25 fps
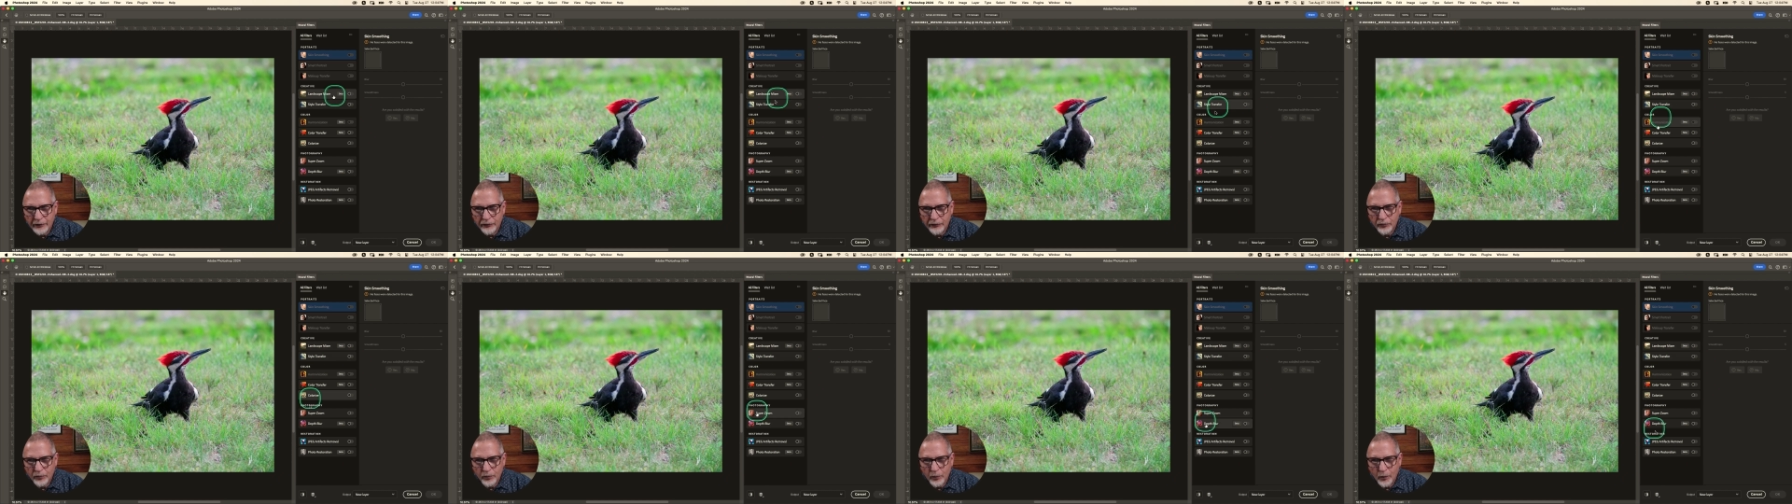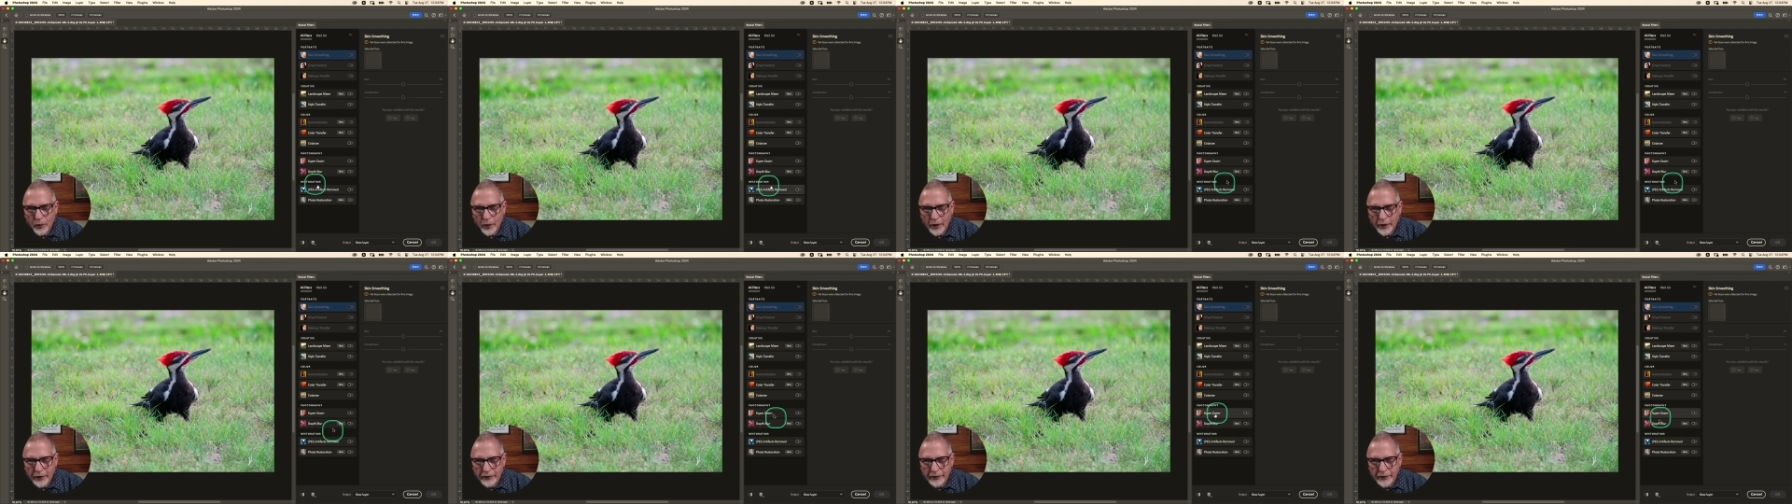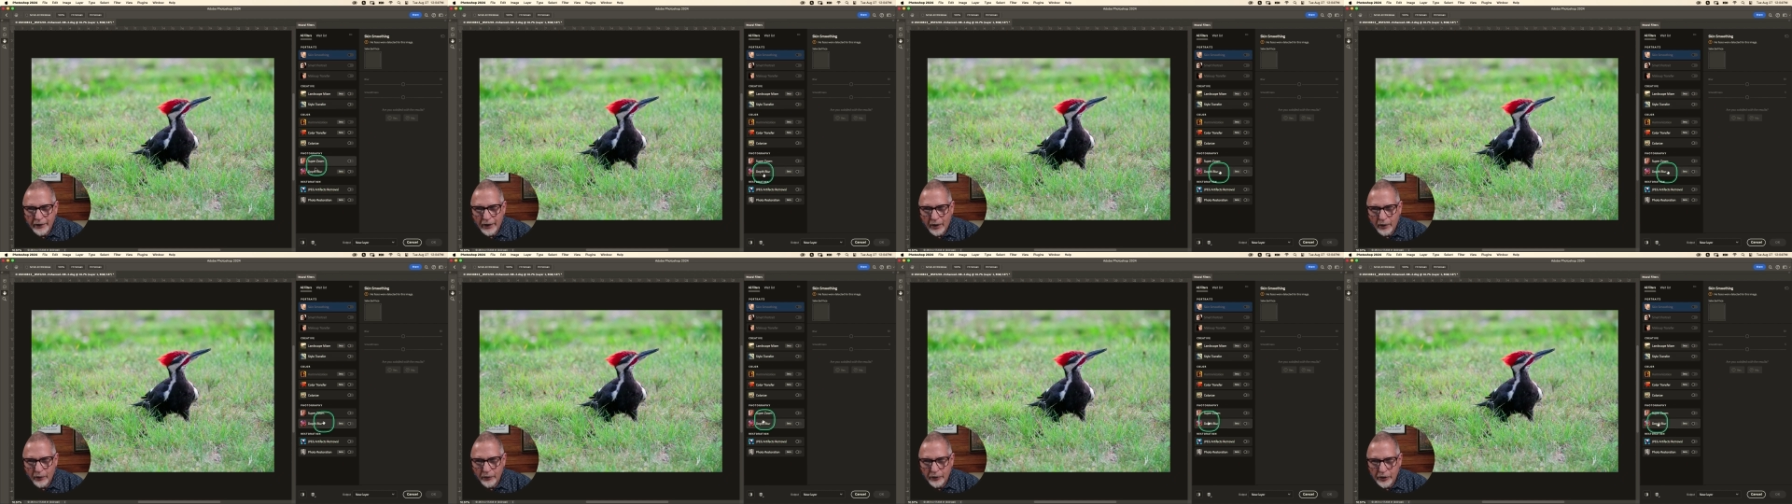and it's
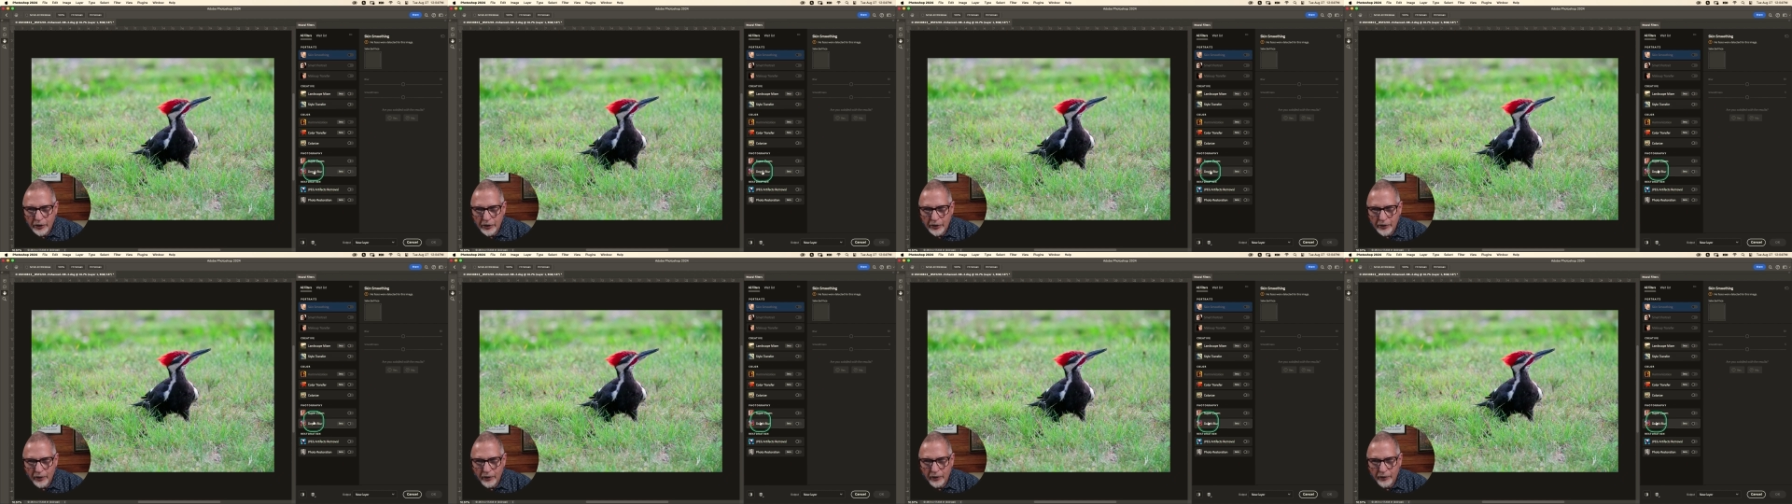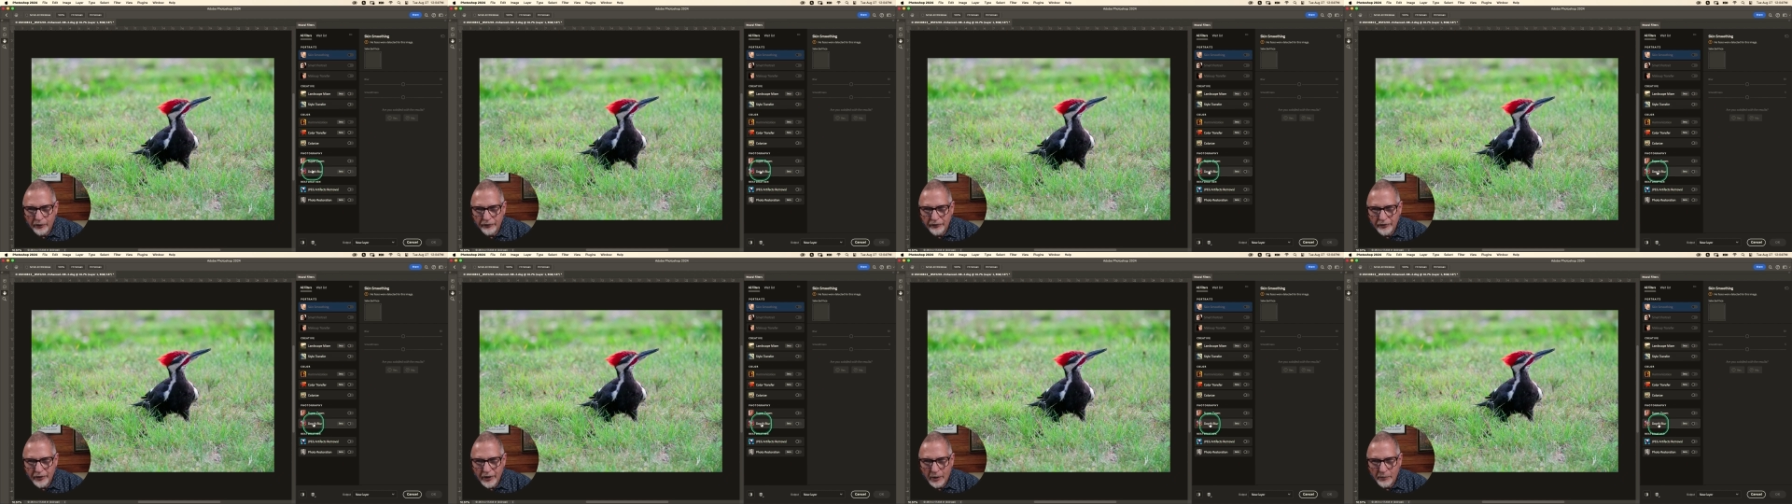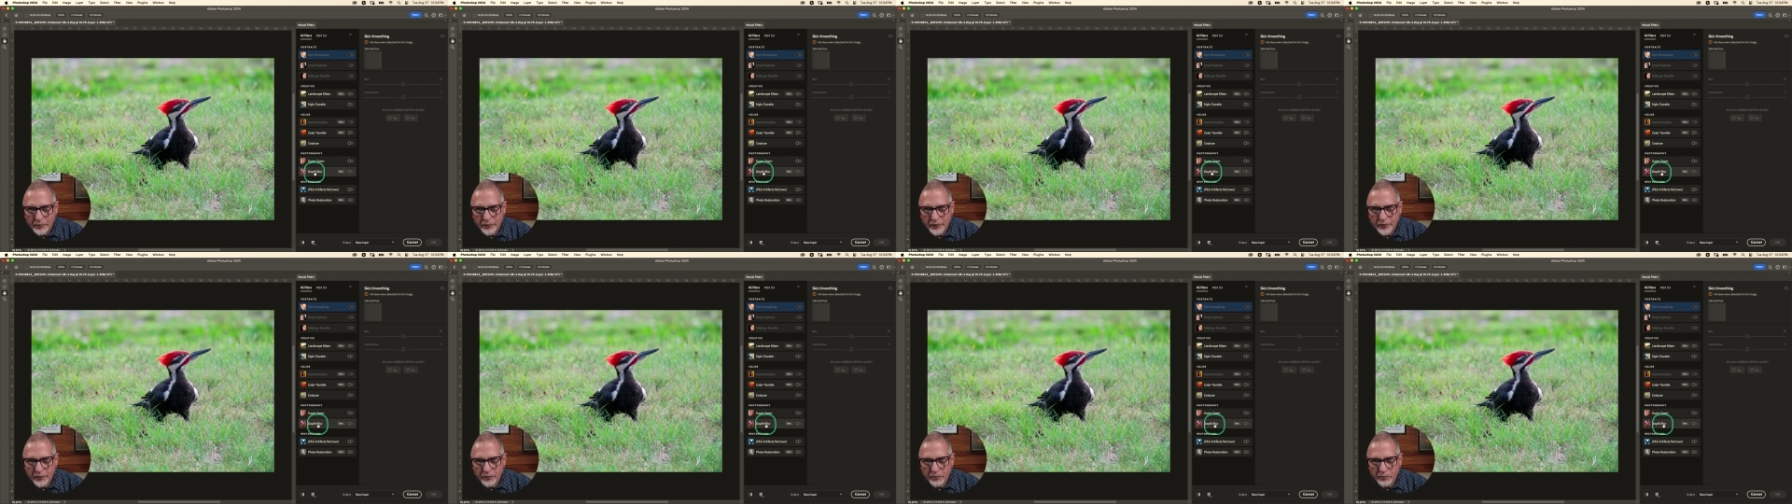right down here,
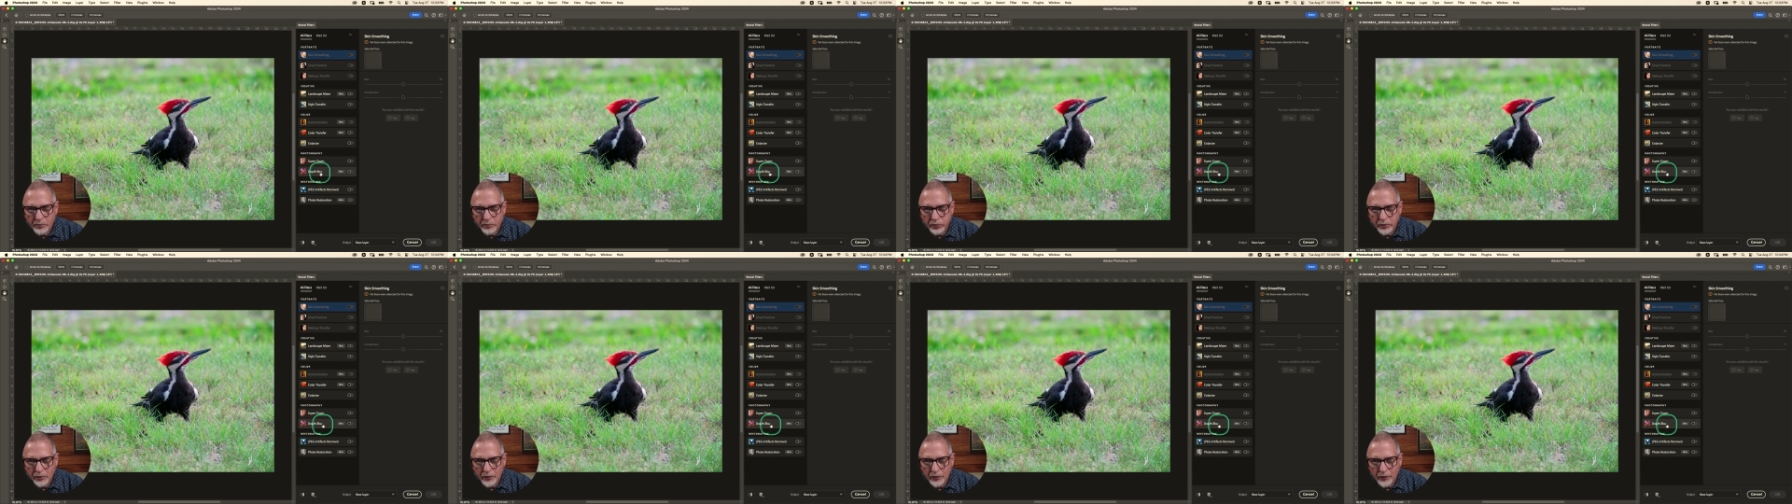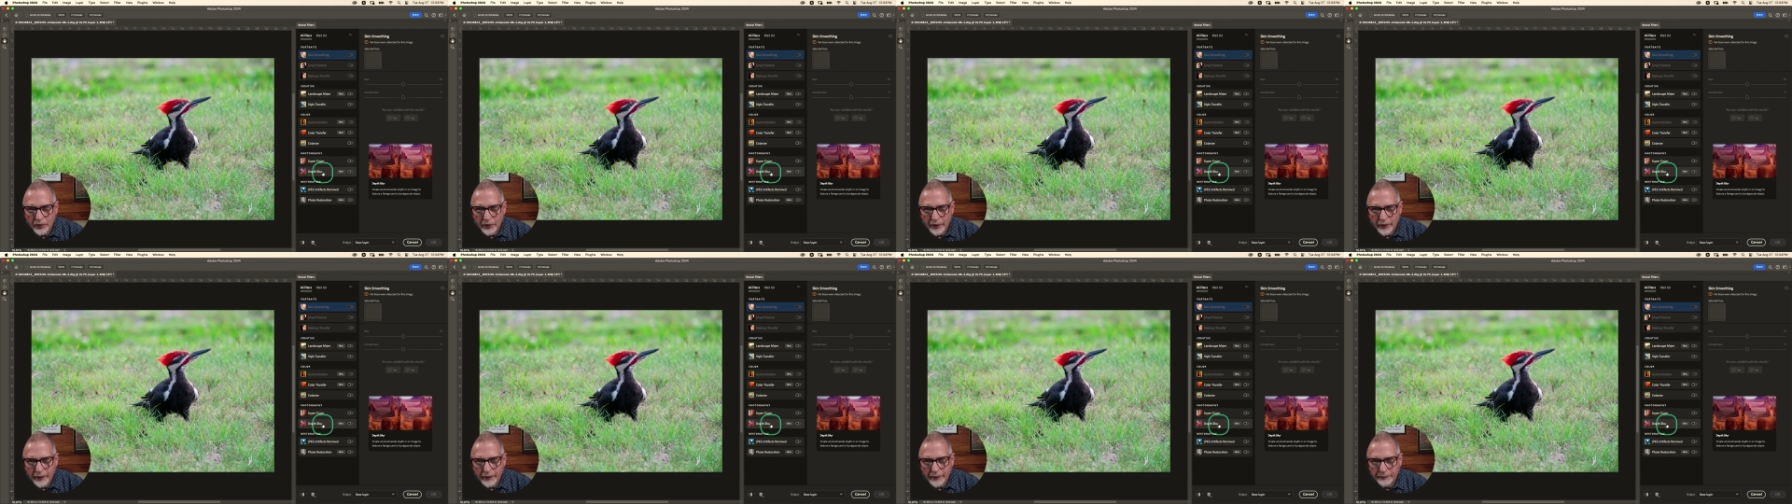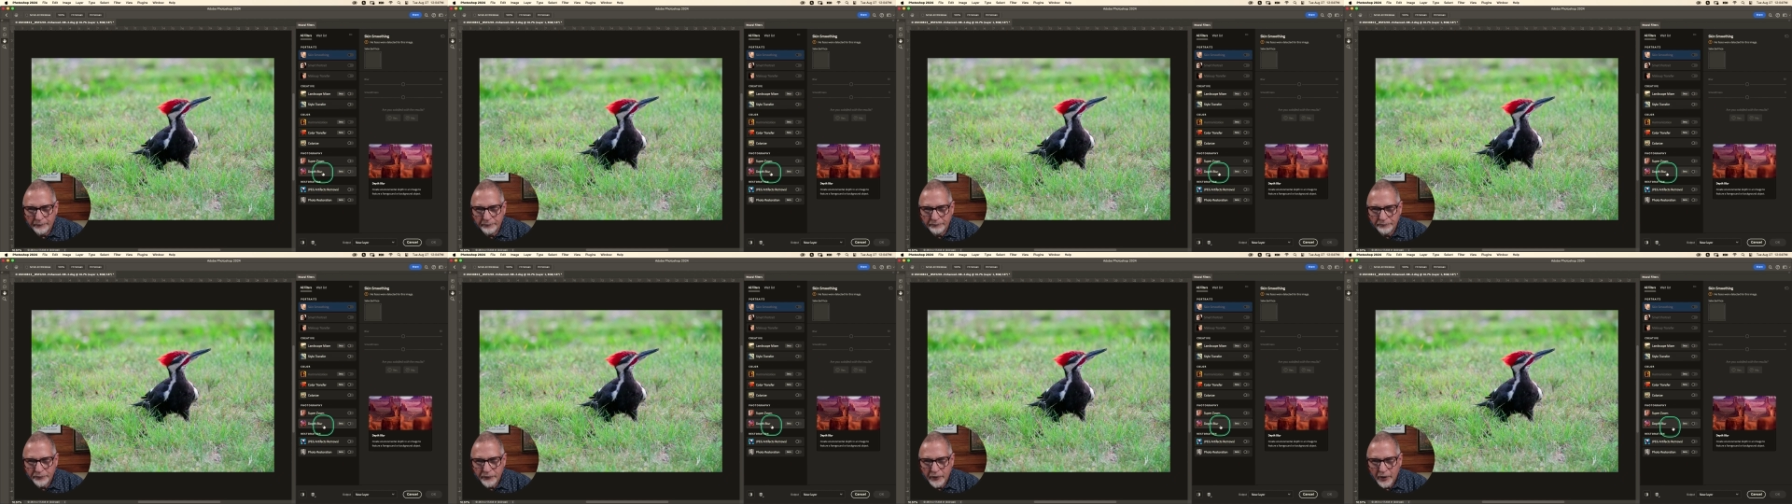Depth
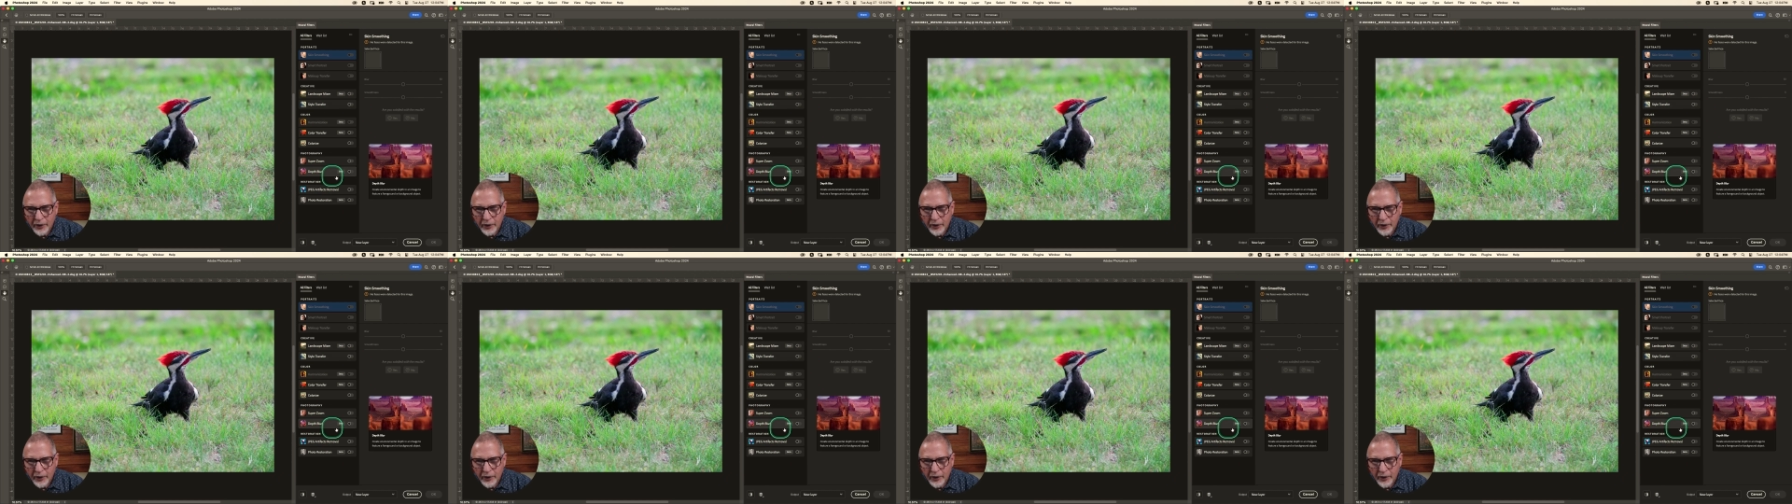Blur.